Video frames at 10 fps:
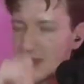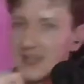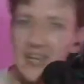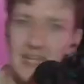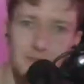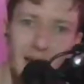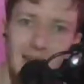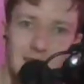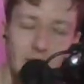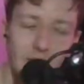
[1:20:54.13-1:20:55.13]
gets
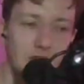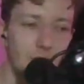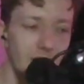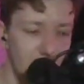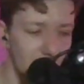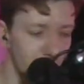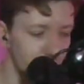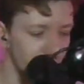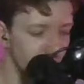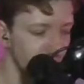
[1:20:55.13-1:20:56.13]
bandied around quite a lot
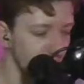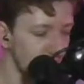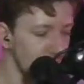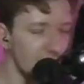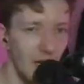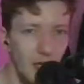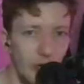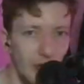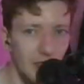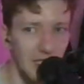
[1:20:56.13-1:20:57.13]
in a
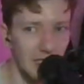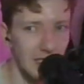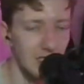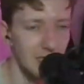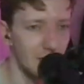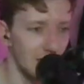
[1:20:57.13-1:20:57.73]
way which I think is sometimes